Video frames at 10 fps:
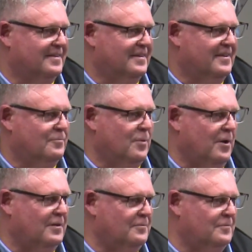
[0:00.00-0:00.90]

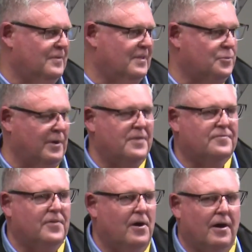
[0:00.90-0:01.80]
Well,
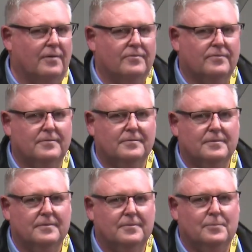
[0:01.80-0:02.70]
25.
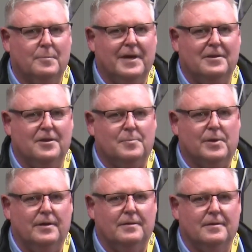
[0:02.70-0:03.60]
What about you,
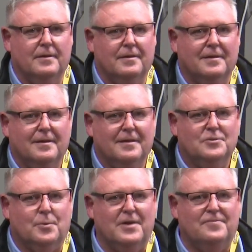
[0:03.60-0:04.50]
Pete?
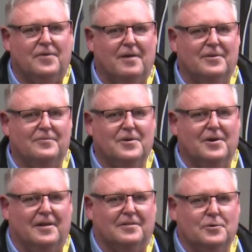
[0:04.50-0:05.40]
25 I've
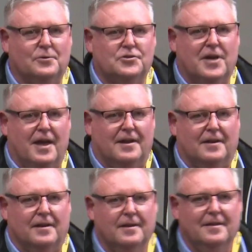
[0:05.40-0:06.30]
got. Your scun.
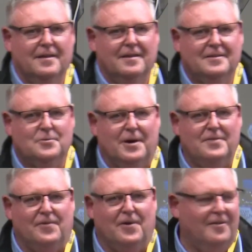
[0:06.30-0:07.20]

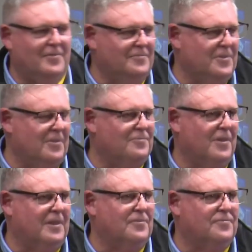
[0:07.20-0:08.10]
25 I've got
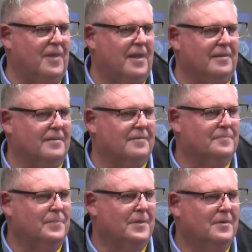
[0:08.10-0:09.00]
right at the front.
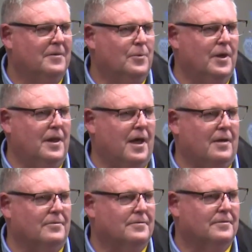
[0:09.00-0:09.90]
Weedo.
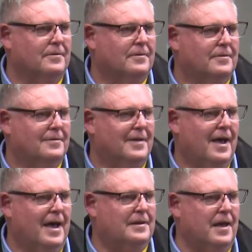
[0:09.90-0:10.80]

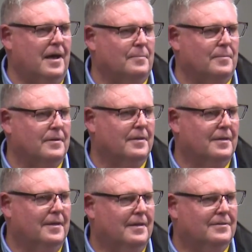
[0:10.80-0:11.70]
Harden up.
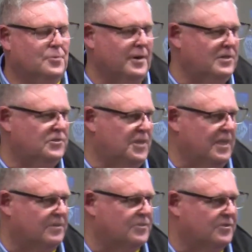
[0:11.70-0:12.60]
26.